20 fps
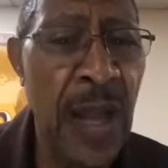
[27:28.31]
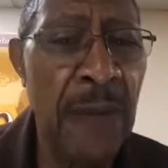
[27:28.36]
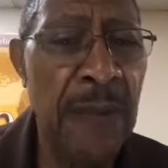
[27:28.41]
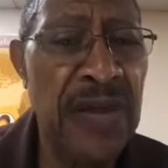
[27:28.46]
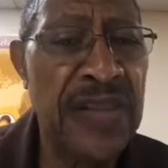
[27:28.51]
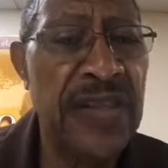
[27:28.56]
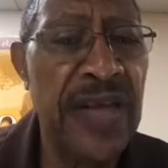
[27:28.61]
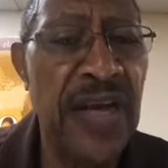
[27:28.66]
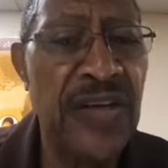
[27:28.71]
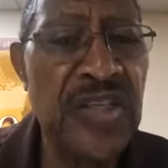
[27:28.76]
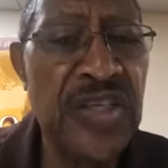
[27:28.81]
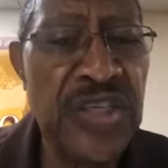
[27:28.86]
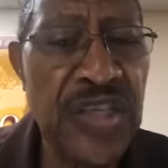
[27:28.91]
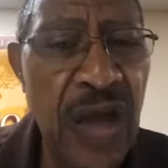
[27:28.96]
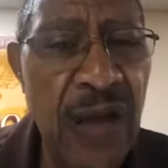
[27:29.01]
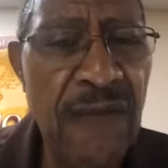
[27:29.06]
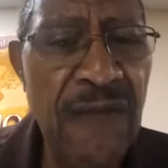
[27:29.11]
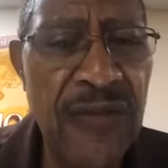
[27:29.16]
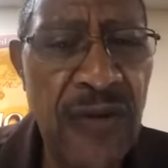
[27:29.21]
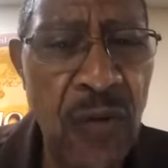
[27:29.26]
But there are
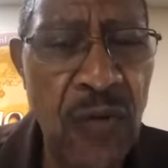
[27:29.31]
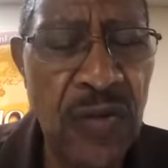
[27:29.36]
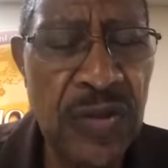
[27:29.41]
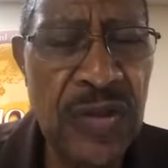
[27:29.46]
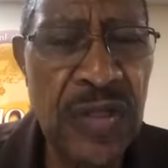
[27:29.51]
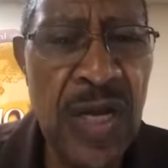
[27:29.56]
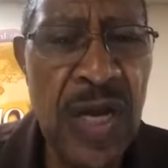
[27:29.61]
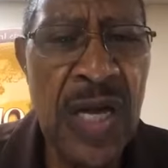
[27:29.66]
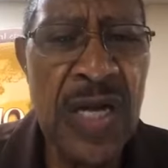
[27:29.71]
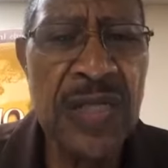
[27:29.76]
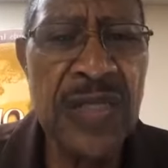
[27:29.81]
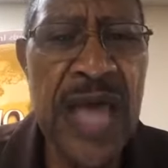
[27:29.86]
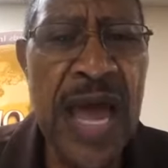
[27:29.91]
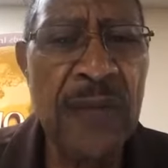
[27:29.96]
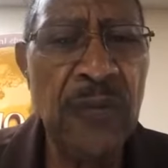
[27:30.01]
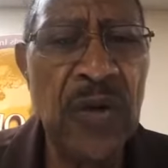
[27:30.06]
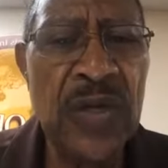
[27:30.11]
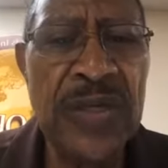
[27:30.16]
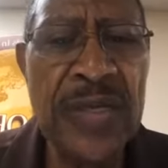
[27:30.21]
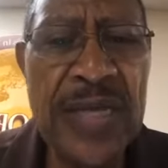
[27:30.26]
some folks
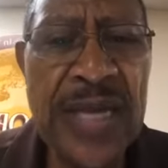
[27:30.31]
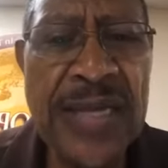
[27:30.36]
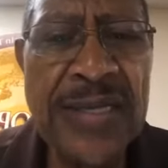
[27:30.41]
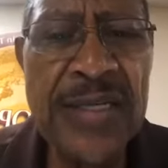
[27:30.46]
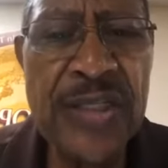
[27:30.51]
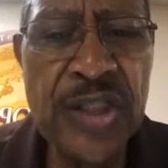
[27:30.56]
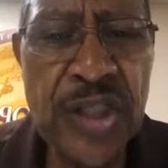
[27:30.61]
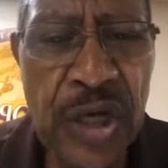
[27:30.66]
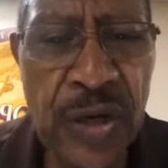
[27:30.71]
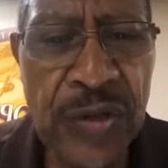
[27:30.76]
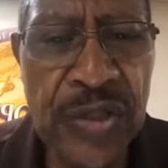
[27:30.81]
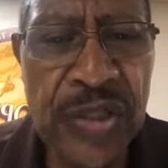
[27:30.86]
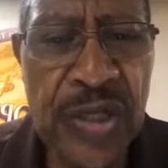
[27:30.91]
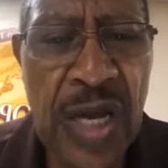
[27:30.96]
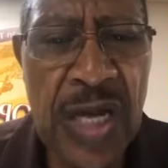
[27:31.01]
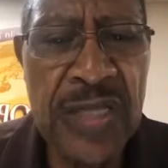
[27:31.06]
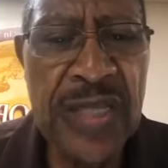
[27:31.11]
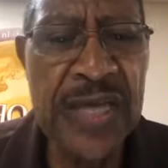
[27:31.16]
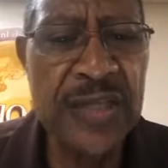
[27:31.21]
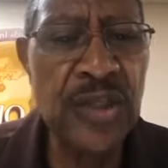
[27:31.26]
that were in the church
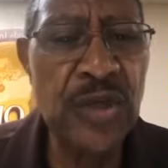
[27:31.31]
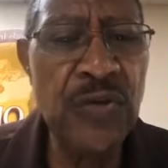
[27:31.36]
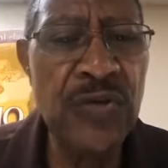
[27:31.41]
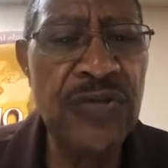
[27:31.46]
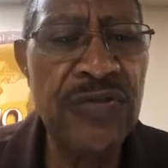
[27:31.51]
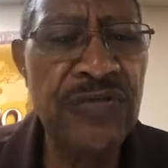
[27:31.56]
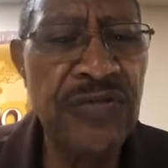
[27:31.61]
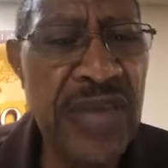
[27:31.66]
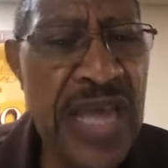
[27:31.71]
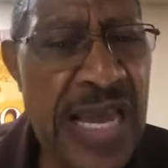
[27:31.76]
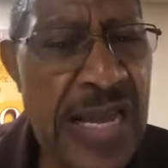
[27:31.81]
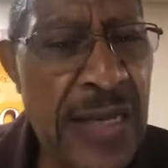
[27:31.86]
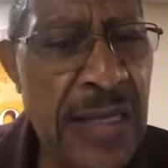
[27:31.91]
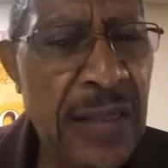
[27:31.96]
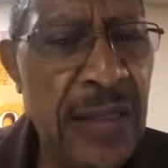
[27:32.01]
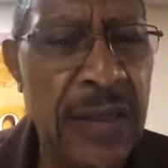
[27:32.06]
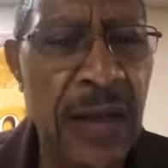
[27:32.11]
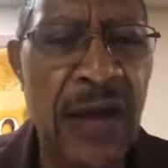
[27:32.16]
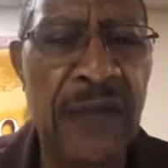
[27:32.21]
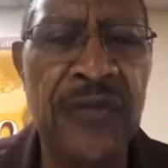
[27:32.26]
that you think
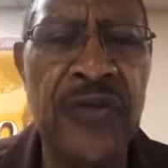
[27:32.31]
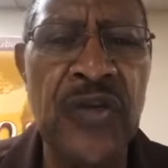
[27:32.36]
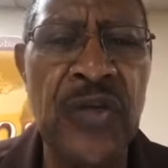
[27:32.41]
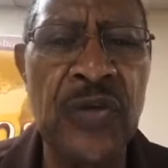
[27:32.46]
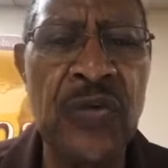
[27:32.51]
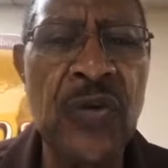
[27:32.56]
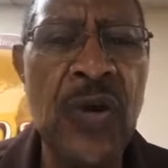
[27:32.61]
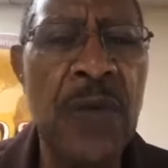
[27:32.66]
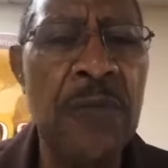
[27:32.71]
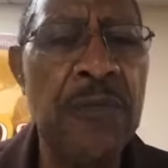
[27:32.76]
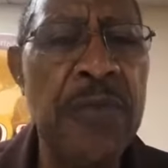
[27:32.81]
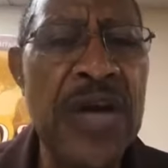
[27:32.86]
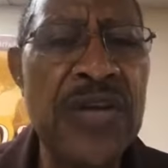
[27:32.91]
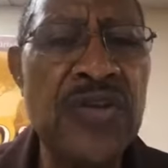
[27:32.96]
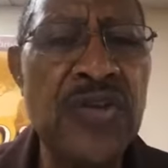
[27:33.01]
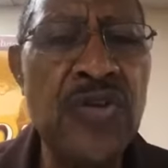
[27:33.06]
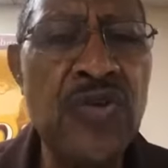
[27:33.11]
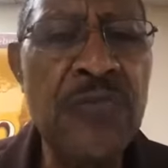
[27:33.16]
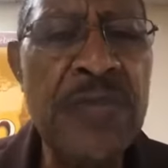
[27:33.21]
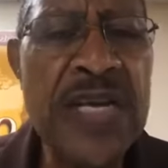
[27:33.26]
love you,
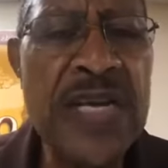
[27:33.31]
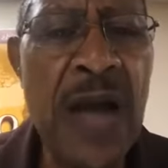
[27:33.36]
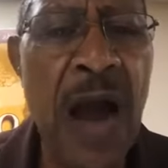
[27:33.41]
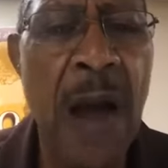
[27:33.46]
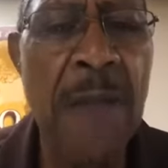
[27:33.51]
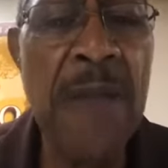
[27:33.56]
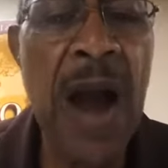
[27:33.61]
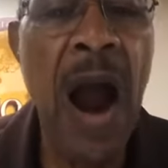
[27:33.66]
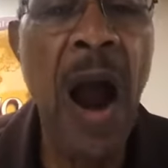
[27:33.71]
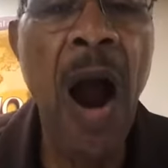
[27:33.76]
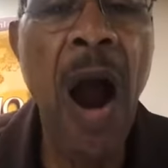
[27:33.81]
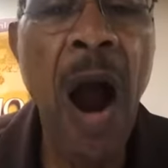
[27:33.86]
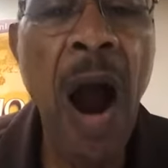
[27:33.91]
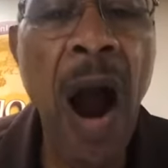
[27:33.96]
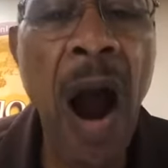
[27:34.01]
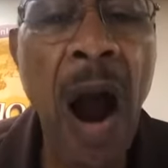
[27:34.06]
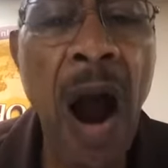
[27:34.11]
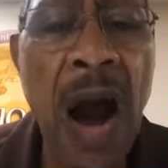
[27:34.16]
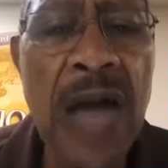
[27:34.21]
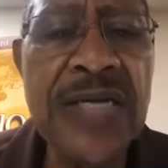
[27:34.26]
but you become
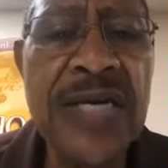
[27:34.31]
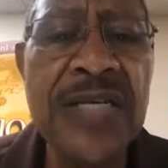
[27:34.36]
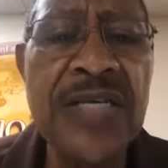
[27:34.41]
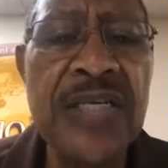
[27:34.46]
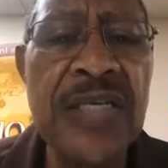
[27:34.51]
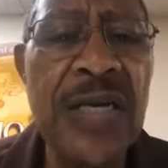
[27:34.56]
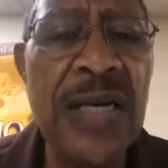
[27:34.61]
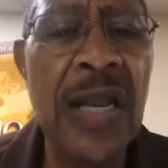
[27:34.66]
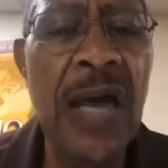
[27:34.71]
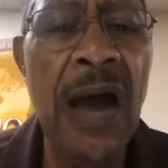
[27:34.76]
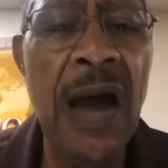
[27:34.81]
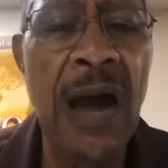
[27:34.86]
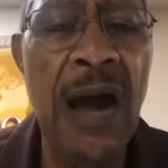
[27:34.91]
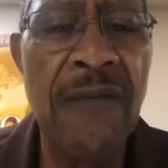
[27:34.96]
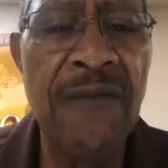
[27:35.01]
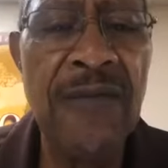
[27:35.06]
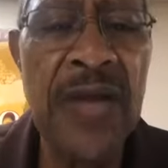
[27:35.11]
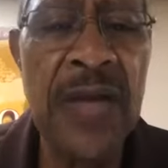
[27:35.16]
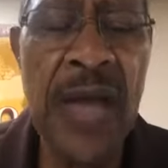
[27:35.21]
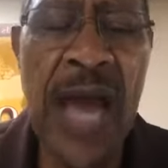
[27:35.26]
hard to
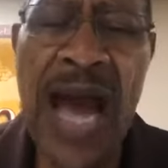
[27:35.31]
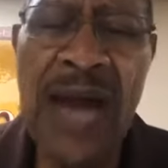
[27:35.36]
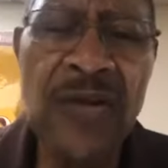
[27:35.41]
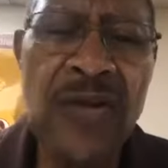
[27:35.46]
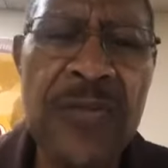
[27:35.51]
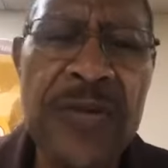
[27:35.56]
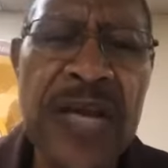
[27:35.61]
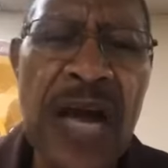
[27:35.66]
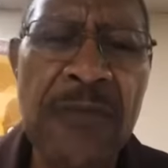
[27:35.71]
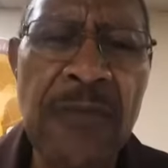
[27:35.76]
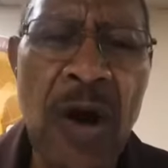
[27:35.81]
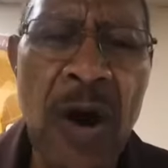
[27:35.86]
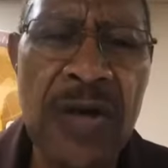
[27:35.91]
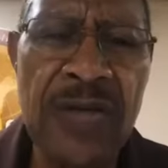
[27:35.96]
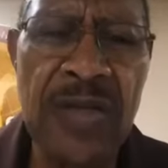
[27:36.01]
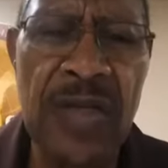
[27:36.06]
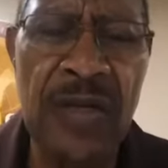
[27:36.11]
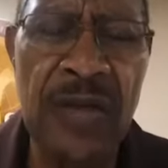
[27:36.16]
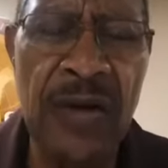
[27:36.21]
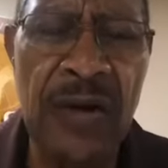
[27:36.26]
love. How do you become hard
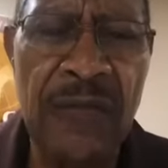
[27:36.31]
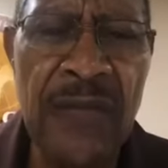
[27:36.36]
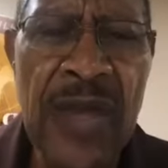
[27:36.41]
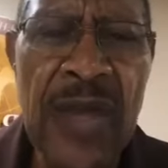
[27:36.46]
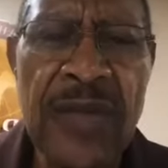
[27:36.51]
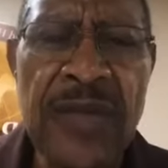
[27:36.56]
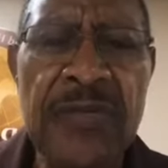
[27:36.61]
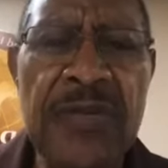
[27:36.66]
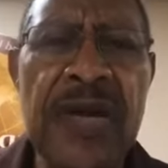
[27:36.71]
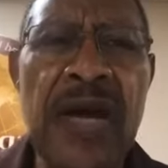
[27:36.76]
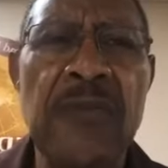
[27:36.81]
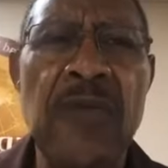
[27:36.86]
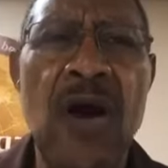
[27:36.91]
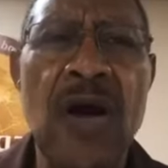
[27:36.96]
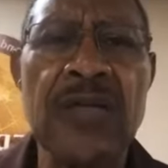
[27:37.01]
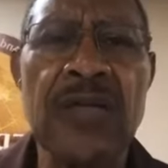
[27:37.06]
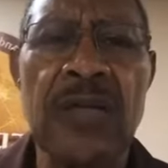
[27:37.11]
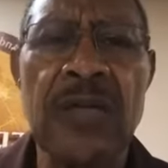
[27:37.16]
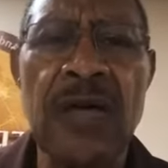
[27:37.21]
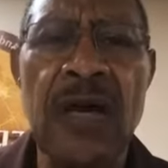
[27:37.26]
to love? You become
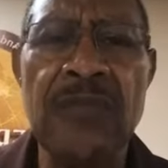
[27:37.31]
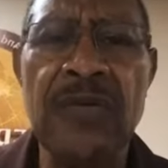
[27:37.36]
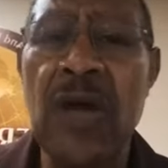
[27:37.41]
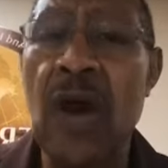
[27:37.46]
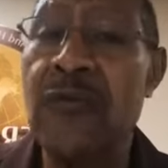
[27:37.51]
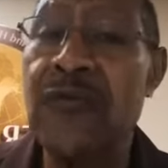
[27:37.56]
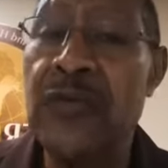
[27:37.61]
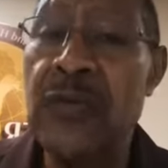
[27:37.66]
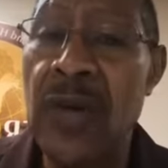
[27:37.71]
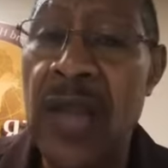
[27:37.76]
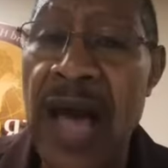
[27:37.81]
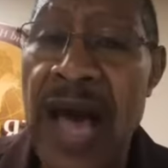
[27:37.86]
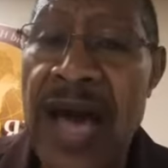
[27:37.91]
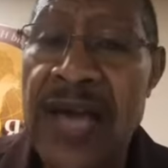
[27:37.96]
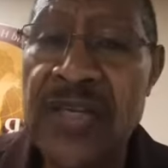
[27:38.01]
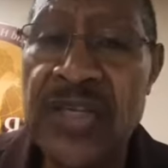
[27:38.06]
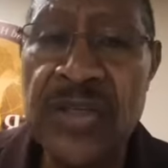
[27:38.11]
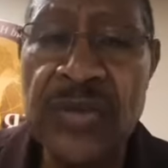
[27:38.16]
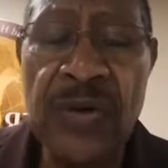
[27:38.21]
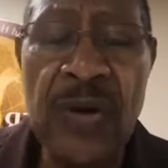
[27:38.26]
hard to love because you
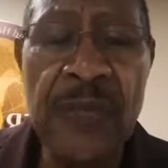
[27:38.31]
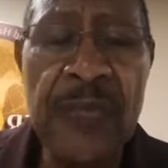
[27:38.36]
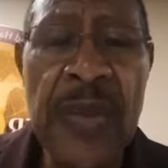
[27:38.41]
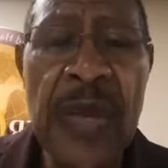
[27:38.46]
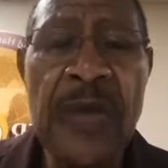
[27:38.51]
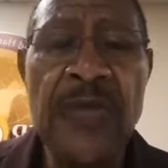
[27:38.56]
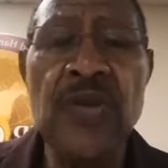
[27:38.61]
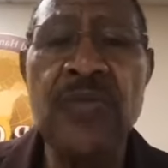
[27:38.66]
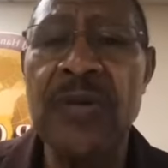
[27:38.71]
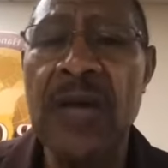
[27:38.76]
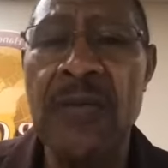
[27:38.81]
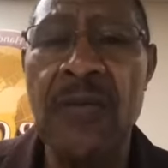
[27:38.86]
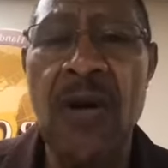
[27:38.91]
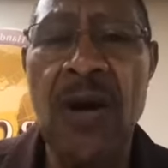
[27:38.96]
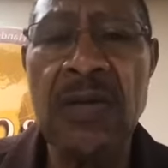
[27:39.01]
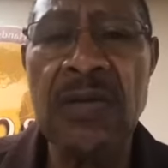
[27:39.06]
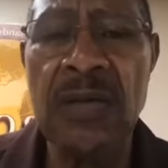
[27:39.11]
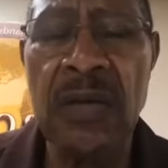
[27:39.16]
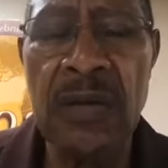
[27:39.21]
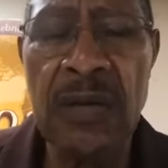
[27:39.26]
lied to them. You become
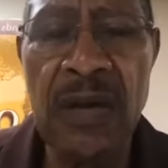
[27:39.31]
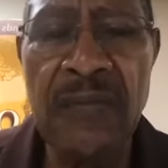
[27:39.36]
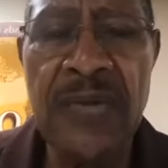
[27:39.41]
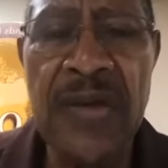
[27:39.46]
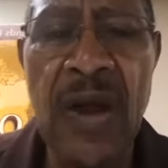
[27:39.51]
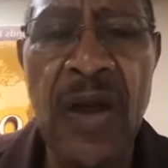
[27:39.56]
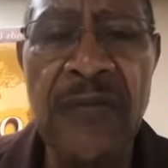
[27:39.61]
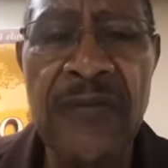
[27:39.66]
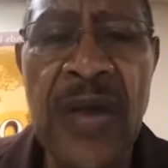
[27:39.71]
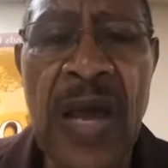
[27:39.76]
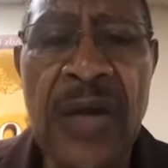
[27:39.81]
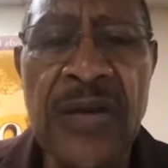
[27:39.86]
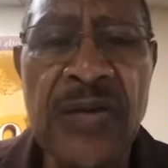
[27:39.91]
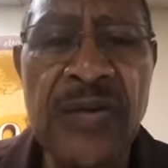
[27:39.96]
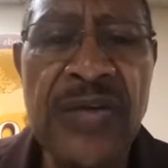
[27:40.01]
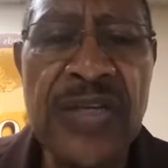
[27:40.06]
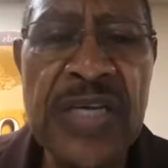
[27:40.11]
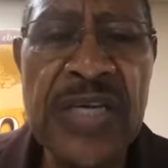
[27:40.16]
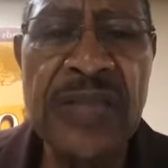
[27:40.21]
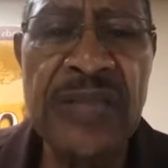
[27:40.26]
hard to love because you
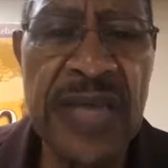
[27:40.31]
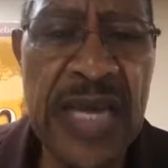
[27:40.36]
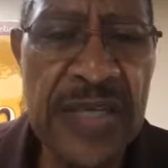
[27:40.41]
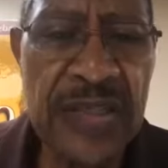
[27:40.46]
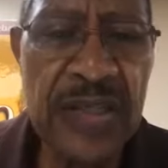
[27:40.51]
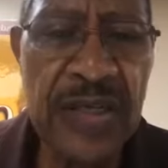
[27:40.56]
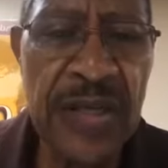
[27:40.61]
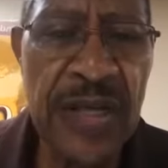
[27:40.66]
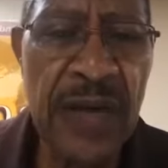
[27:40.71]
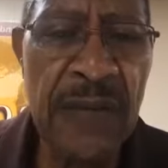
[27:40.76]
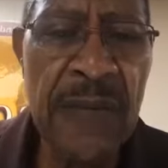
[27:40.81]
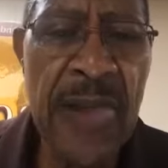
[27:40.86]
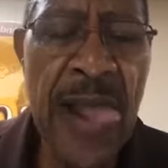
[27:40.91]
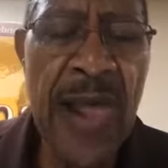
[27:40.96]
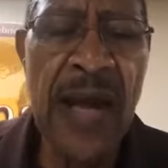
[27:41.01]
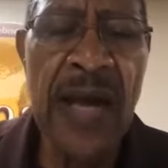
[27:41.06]
did things to them.